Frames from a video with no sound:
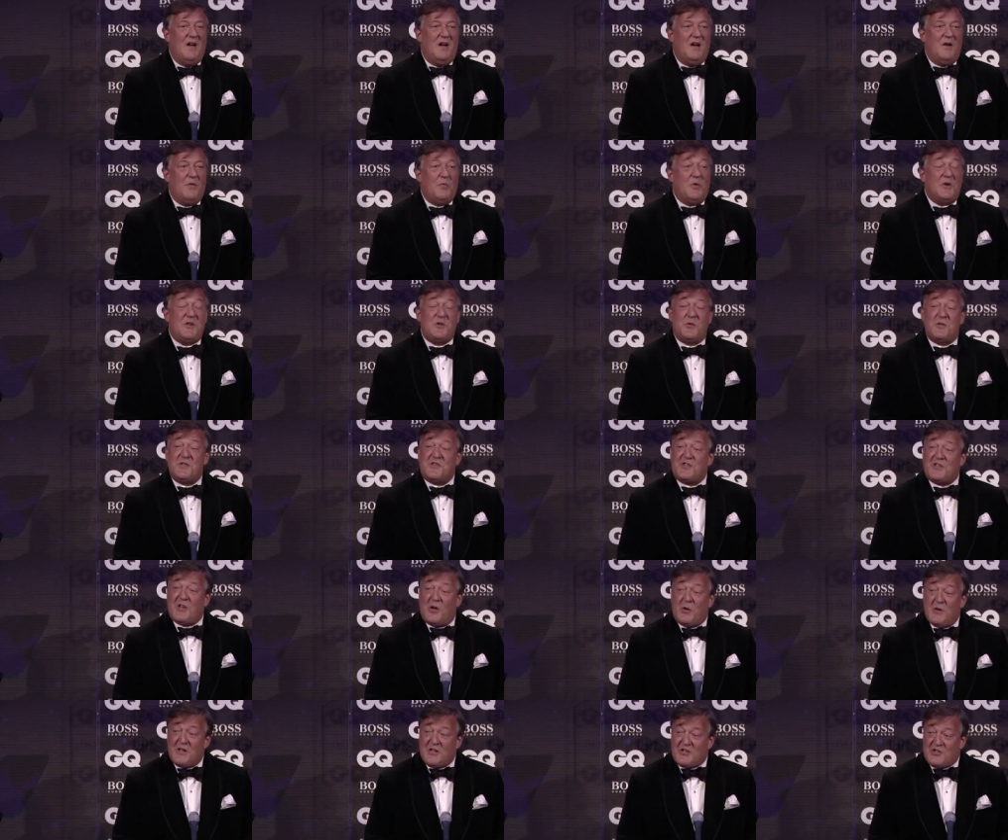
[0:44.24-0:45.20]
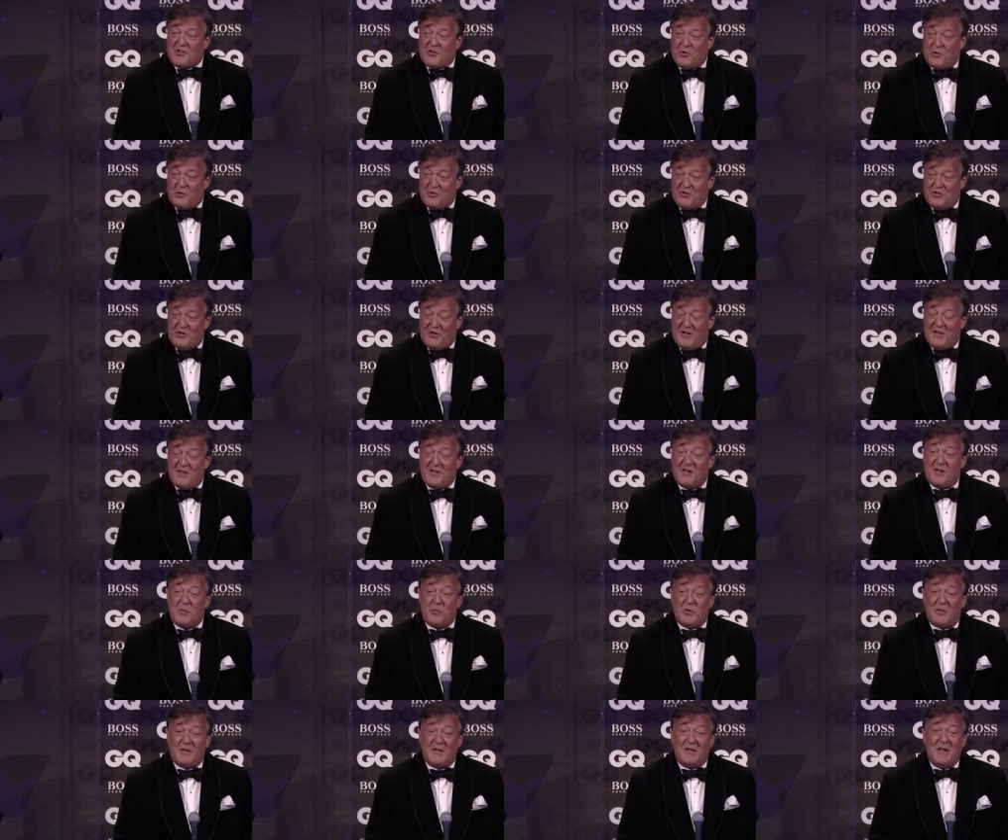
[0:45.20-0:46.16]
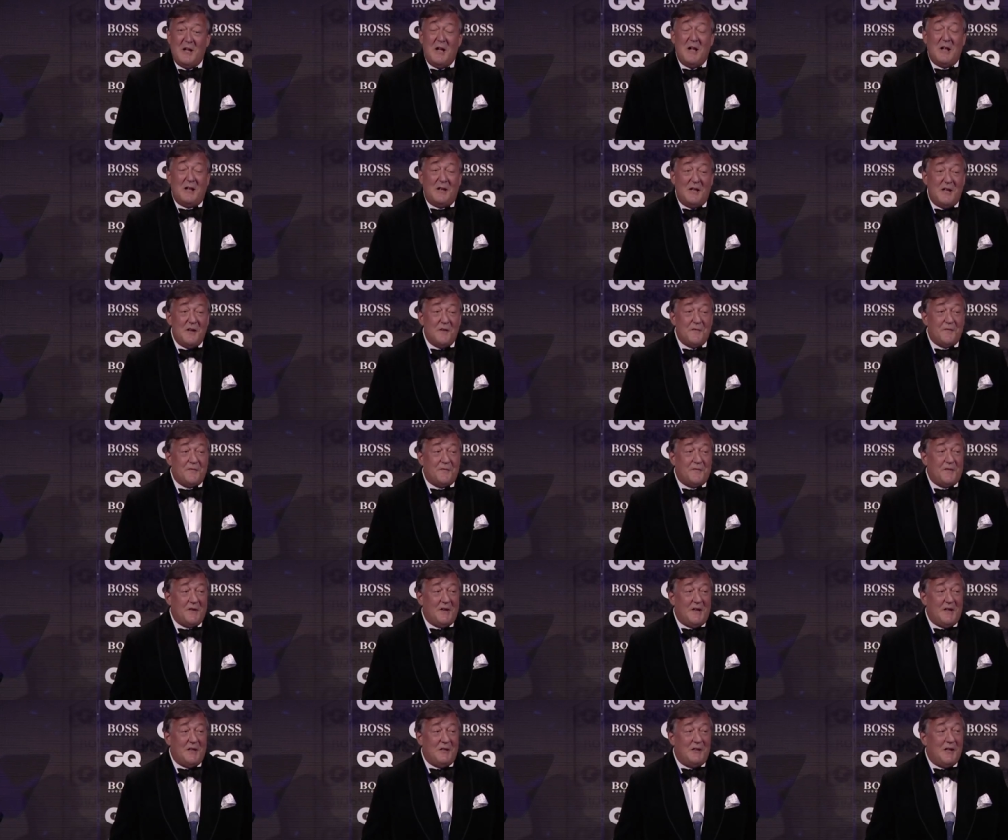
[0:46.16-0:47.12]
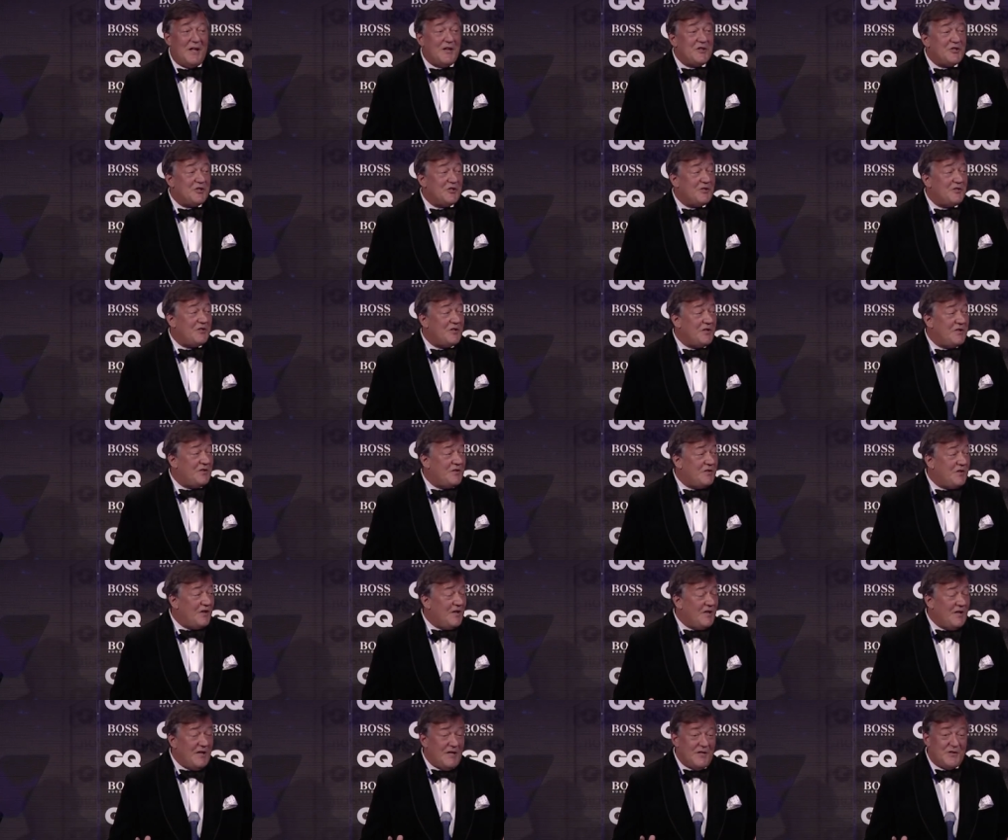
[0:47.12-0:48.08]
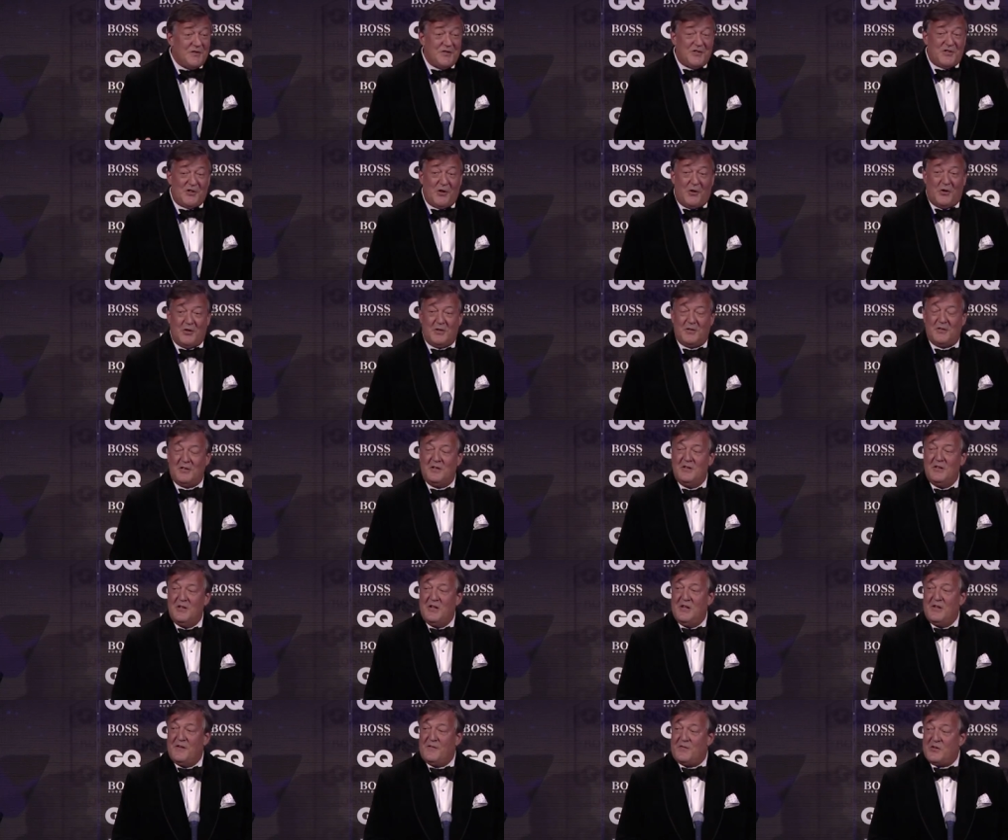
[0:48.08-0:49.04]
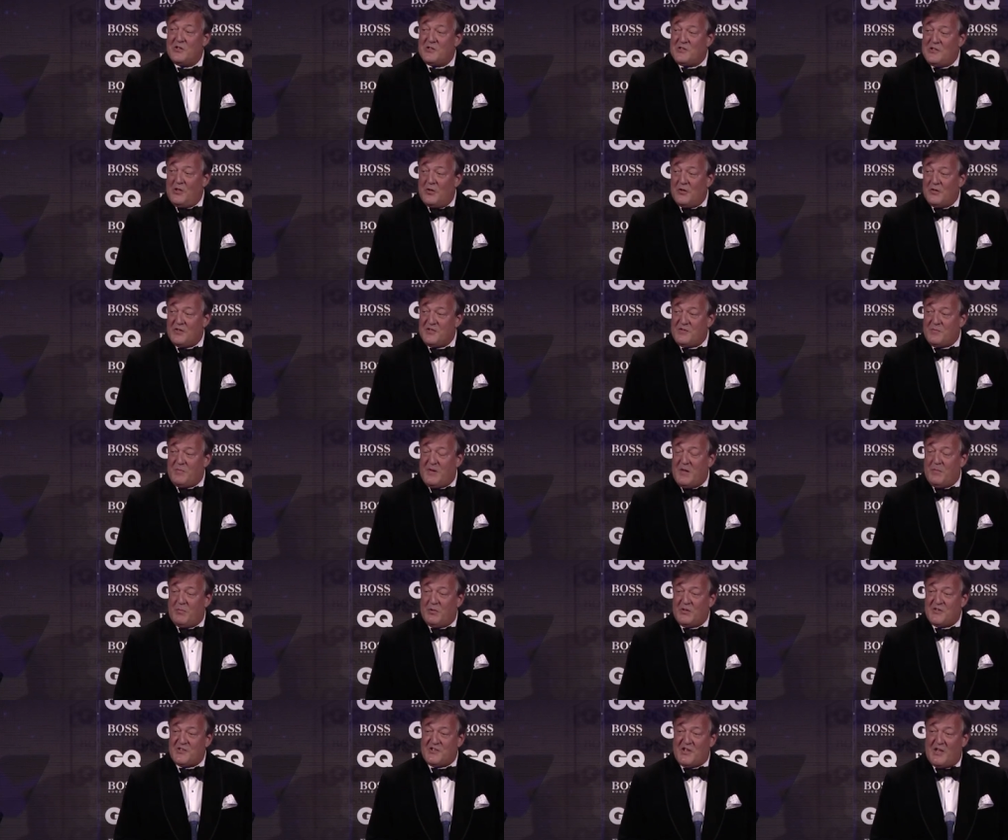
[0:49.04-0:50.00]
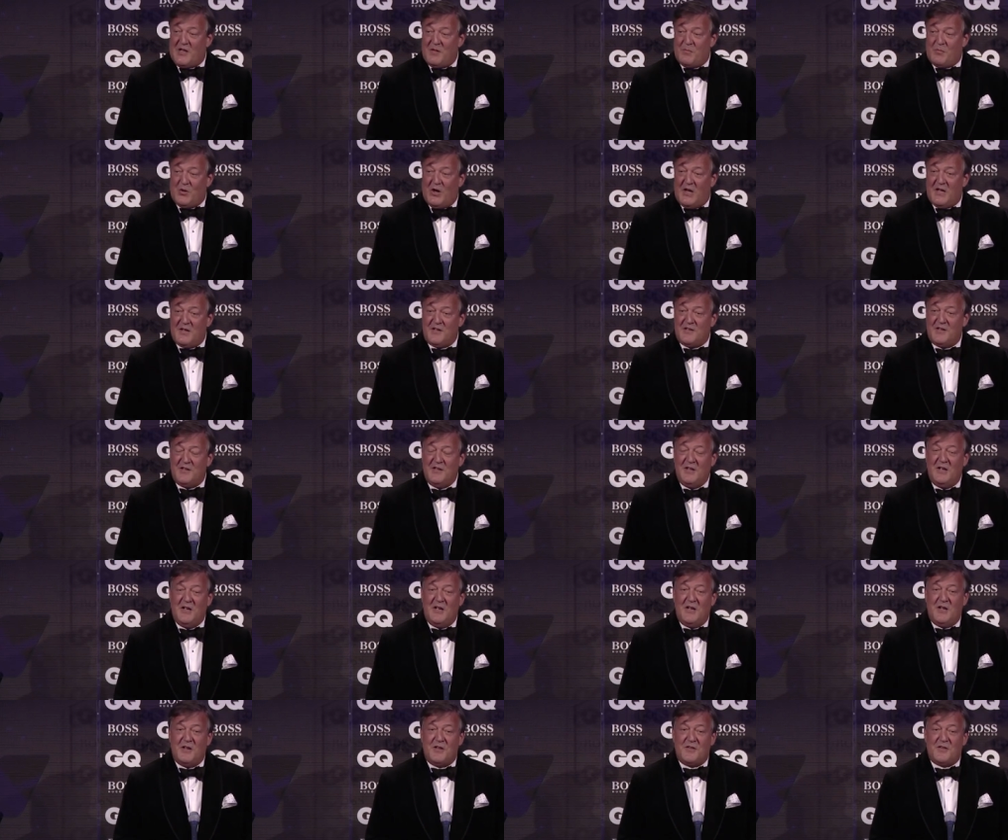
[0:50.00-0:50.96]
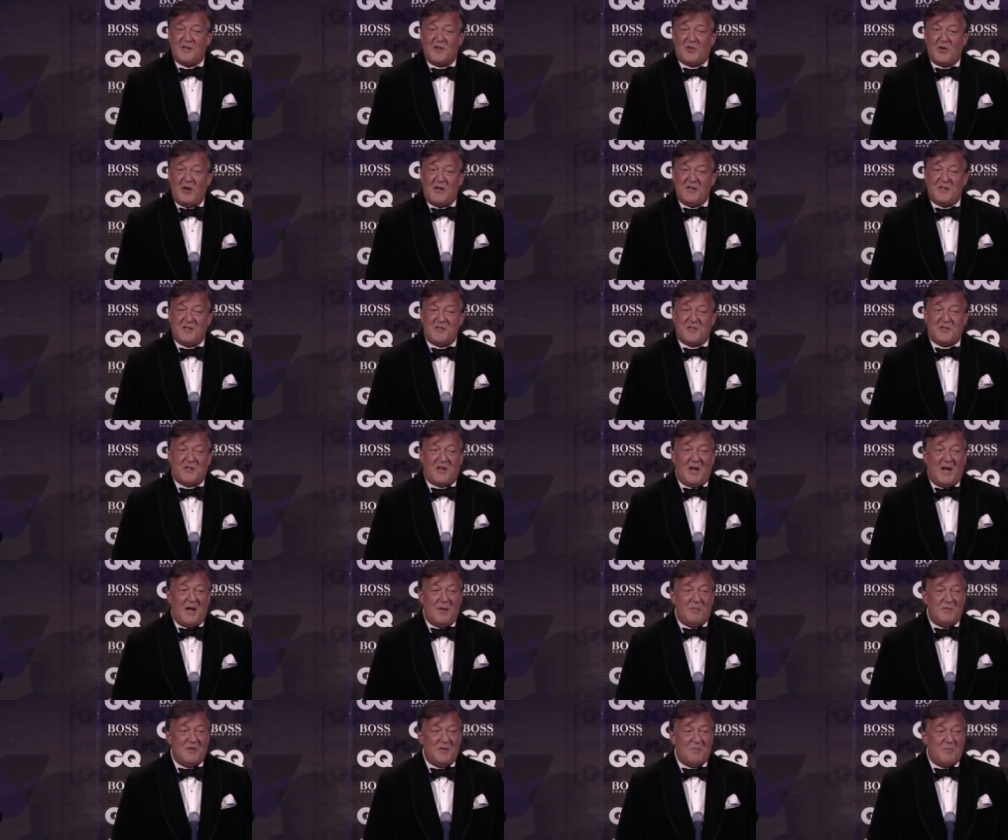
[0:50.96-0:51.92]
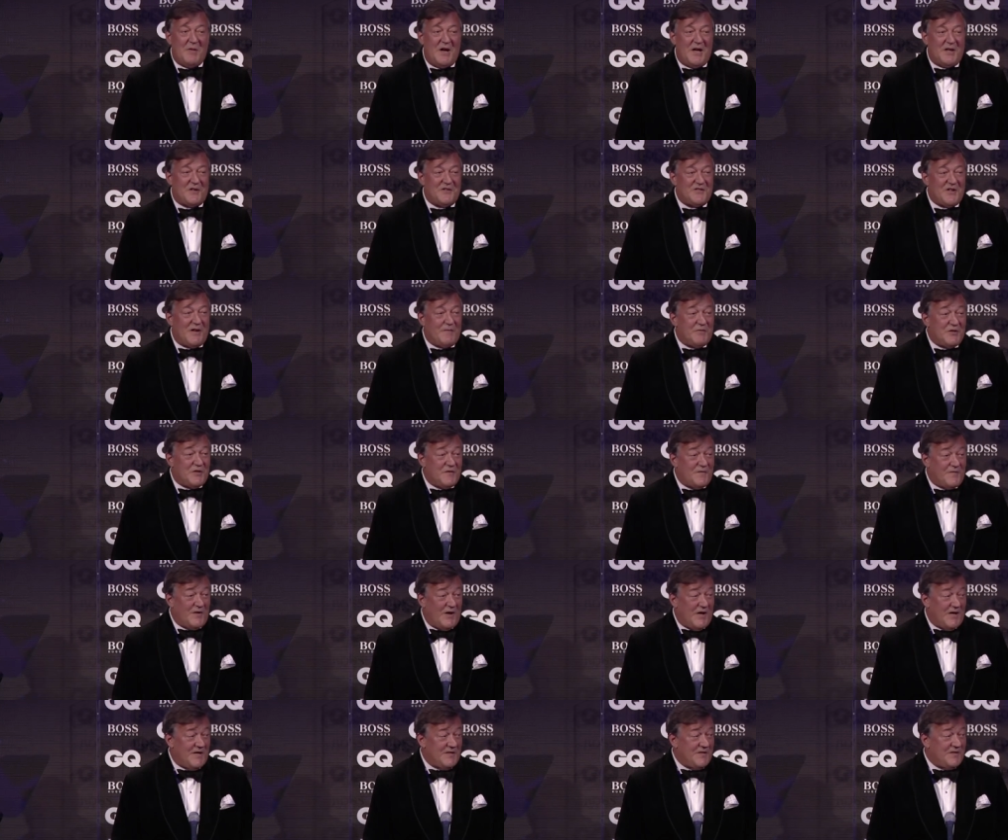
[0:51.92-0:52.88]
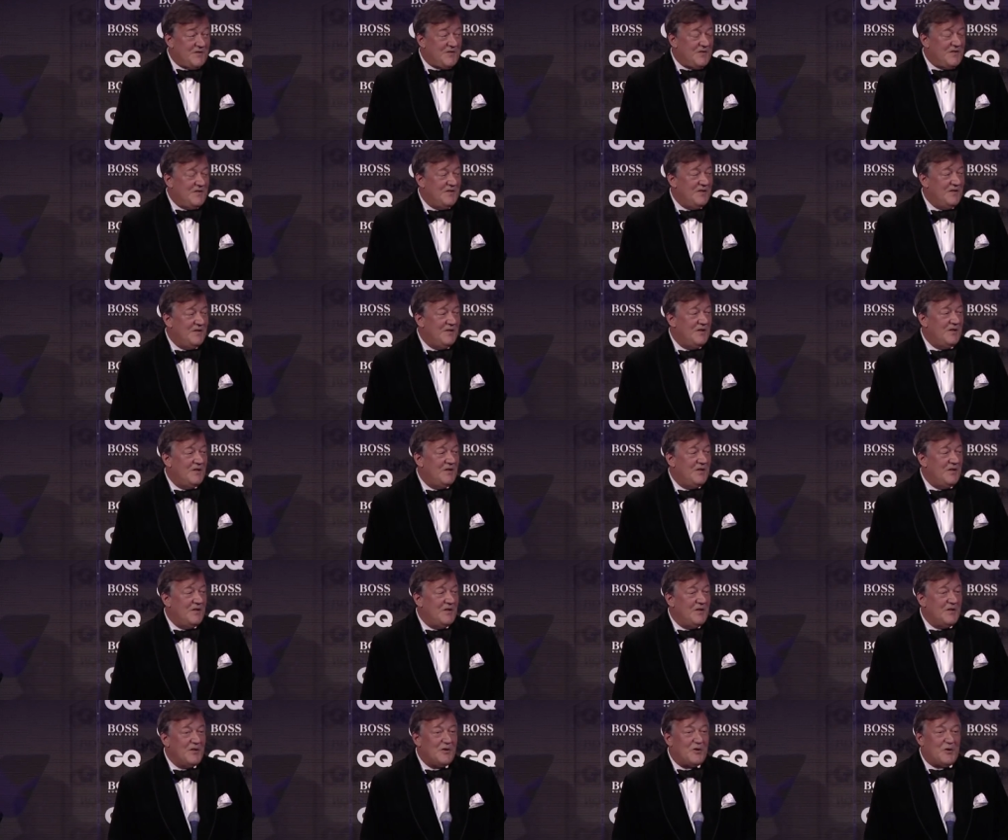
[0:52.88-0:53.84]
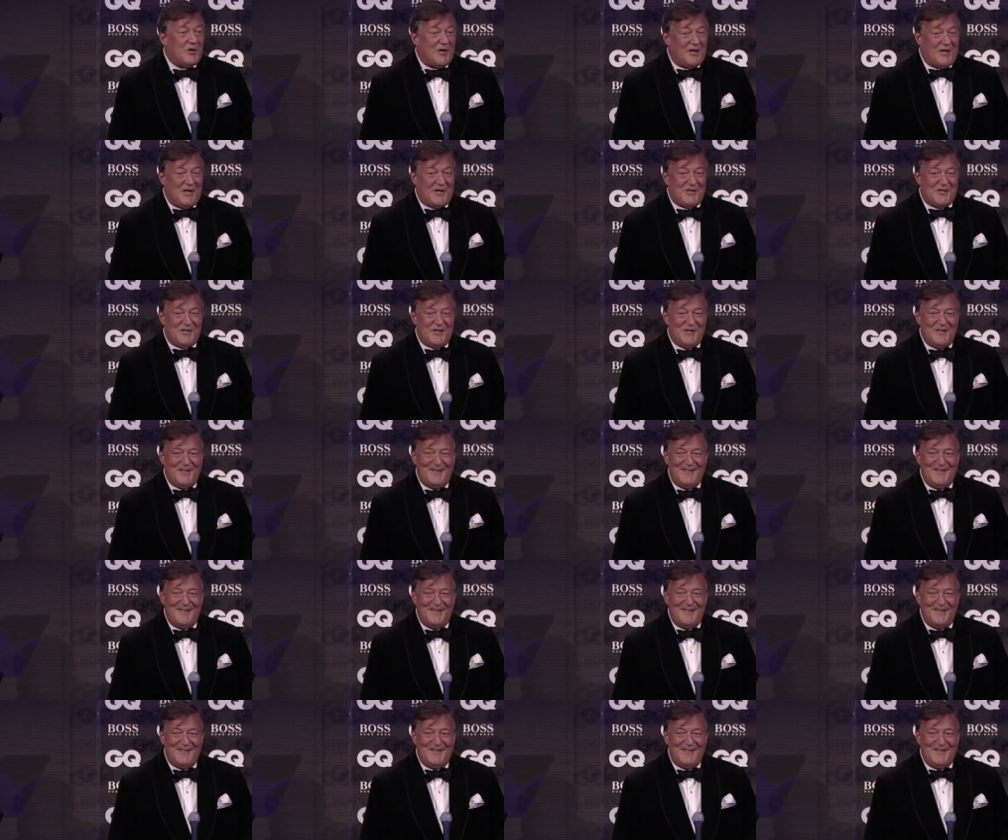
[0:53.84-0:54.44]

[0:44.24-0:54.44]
which was so extraordinary that it will live in legend and in song for as long as people celebrate the greatest game that man has ever devised cricket.